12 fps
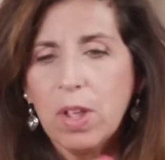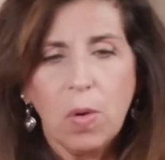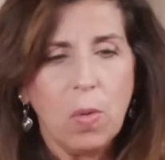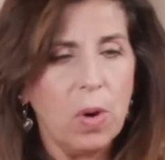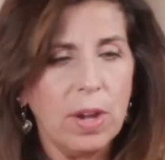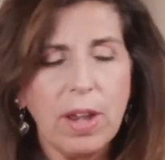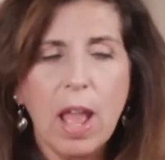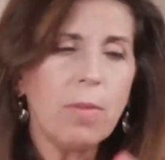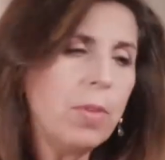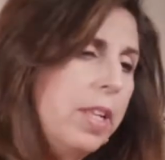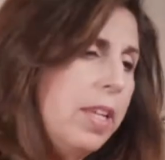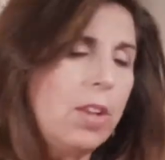or
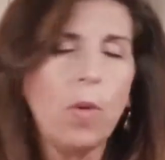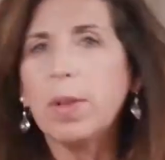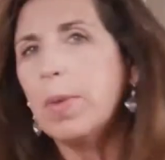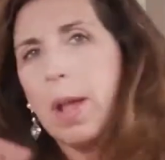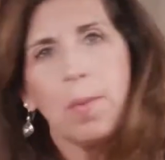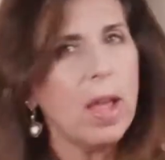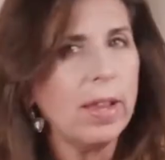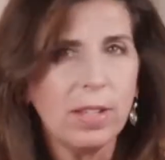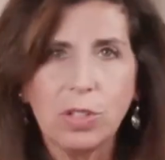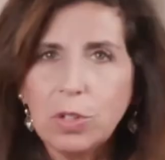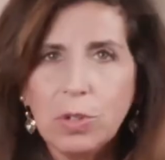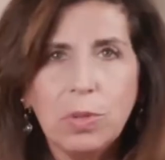not really knowing what I wanted
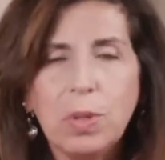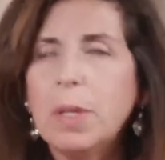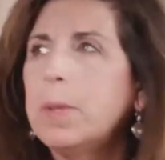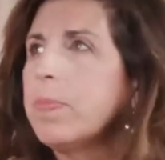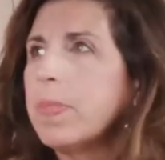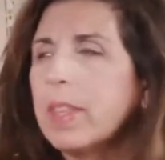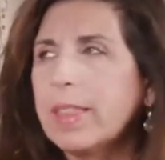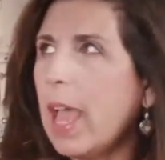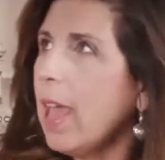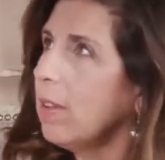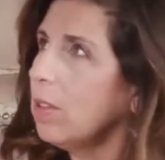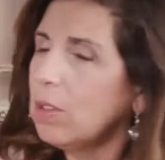to do,
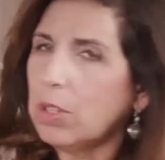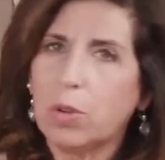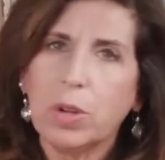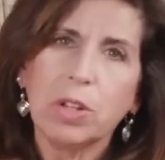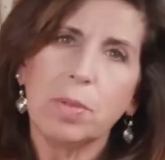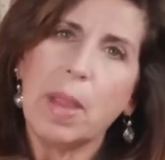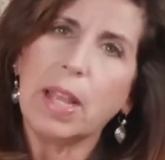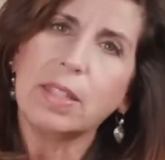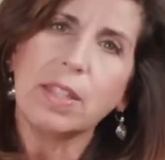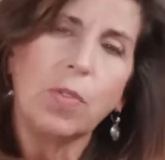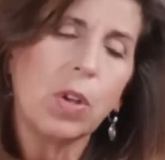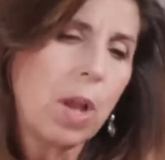that the critical
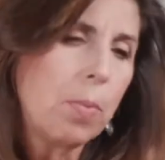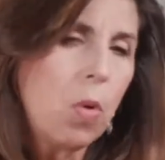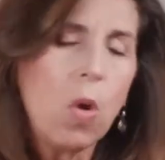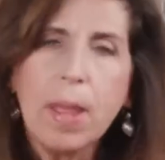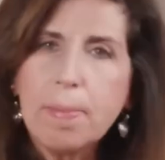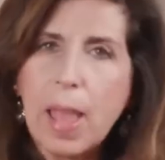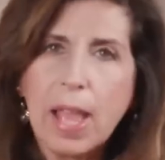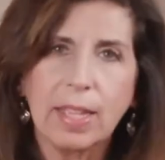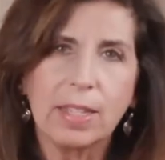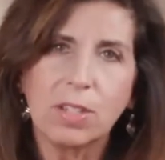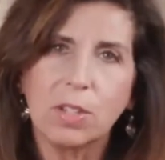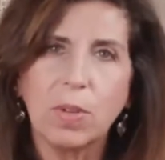mind stuff would come right back
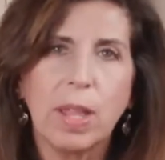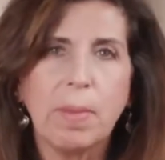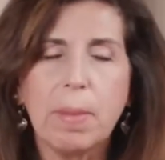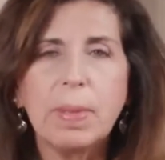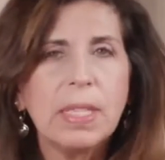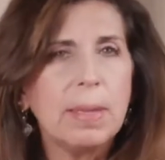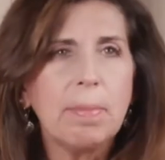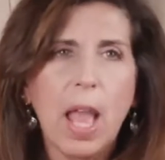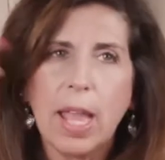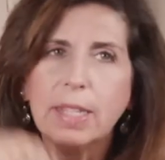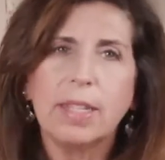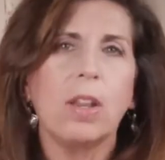into, and my busy
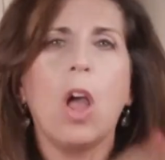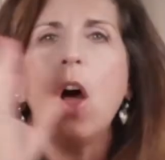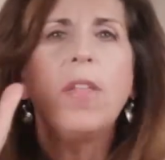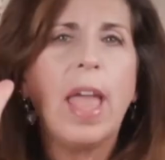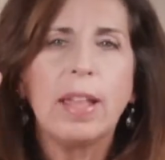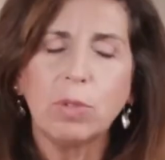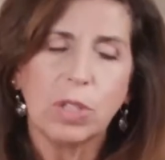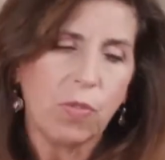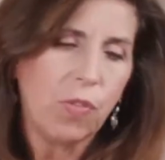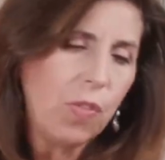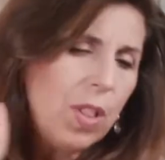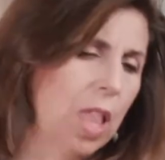mind and all that would
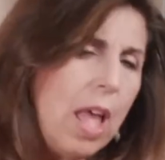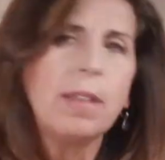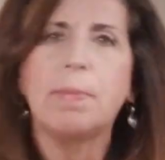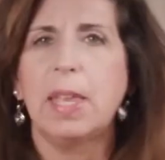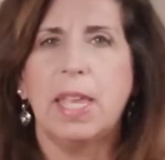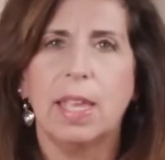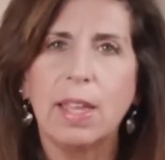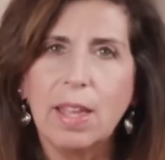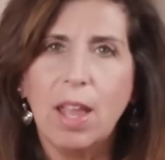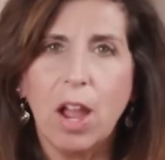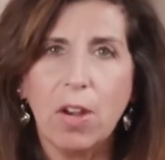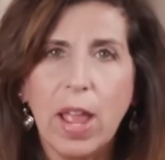flood me.
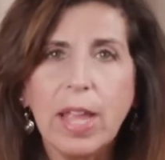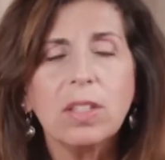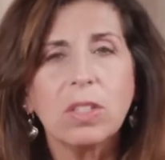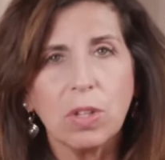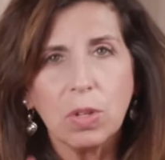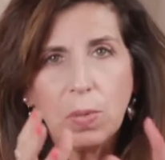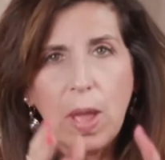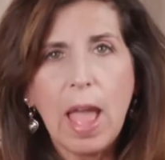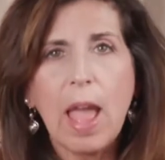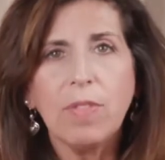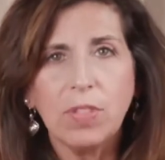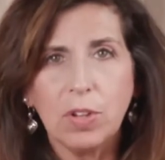All right? So you
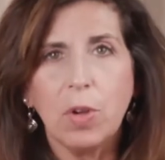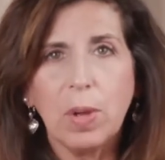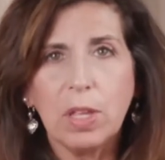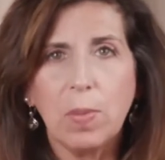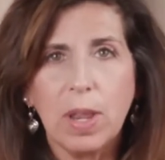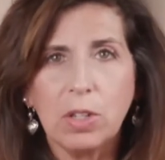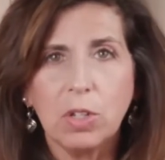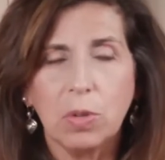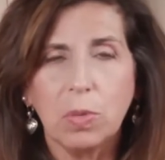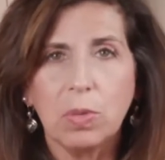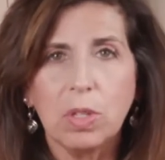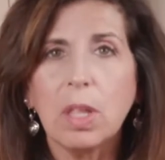have to know what you want to
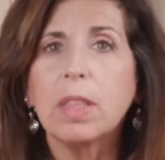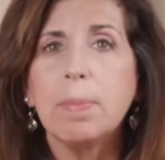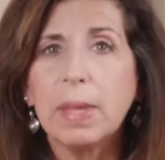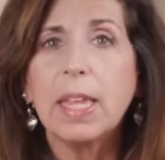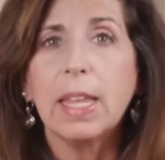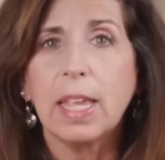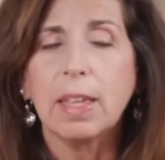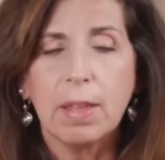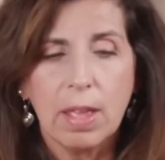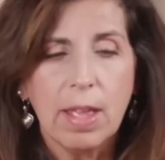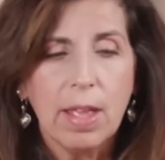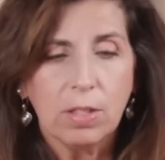do in the beginning.
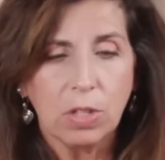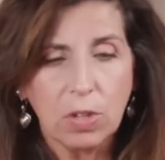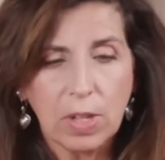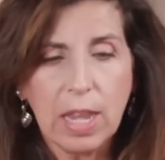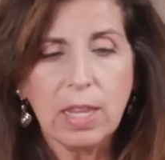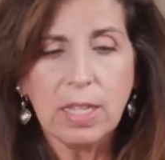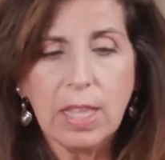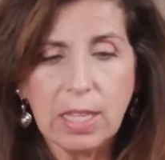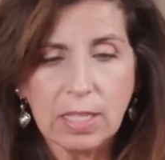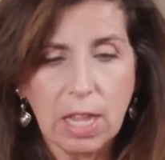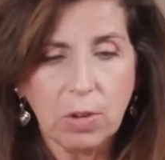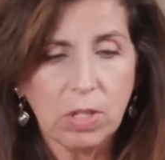So you get into
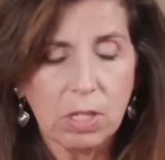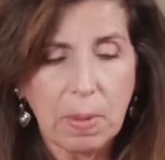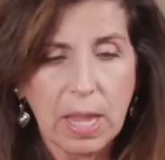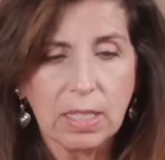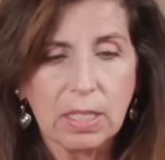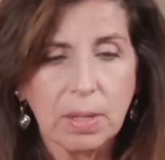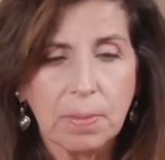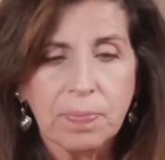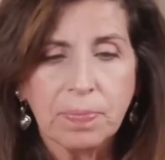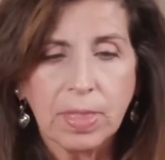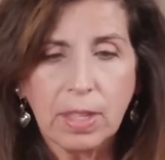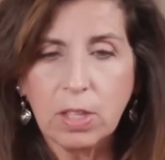that sacred space,
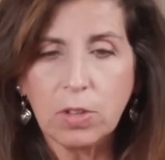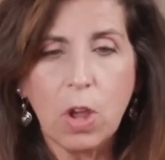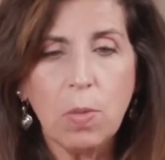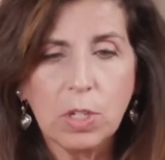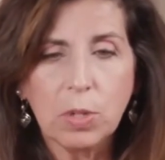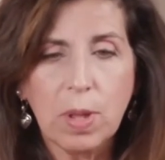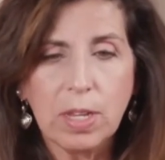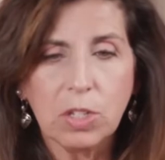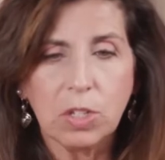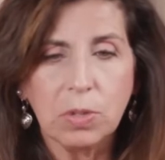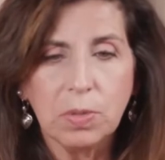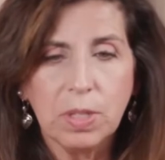you know what you want
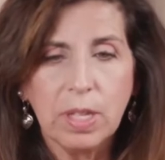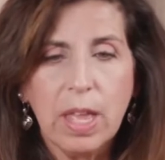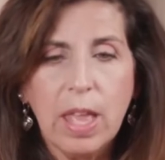to do,